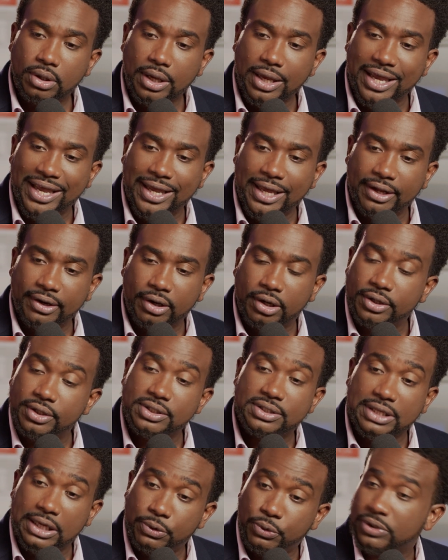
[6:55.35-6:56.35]
and
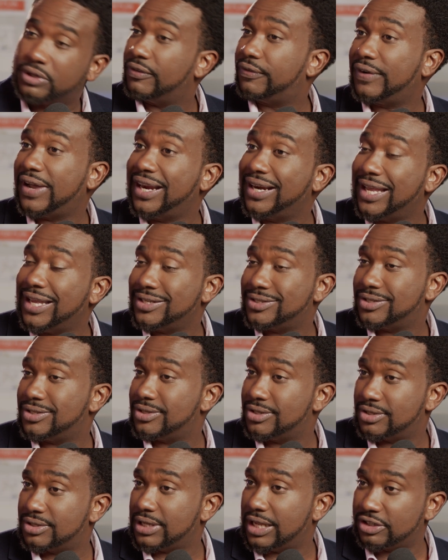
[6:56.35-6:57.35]
understand what the finances
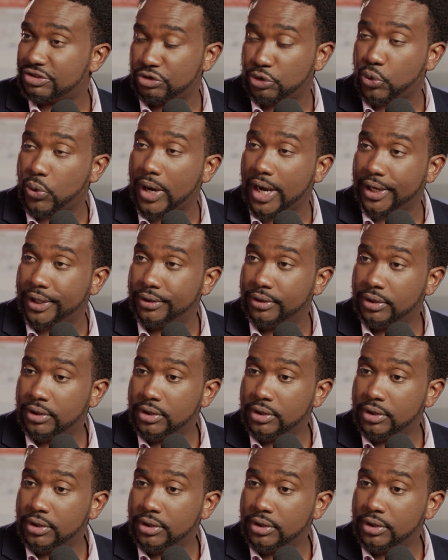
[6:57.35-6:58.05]
is that's required.